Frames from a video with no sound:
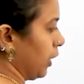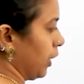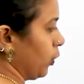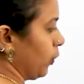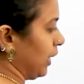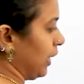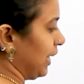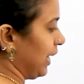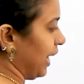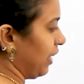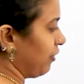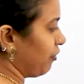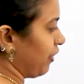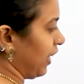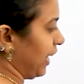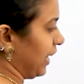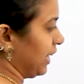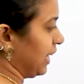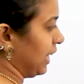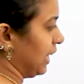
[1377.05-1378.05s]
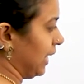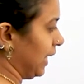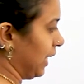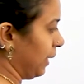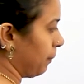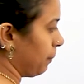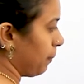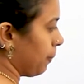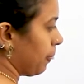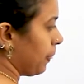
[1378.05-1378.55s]
You will get finally
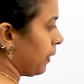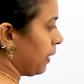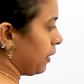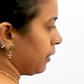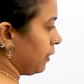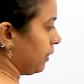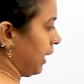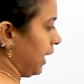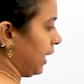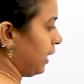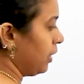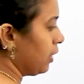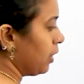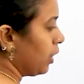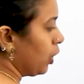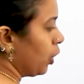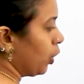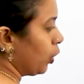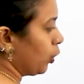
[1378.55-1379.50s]
then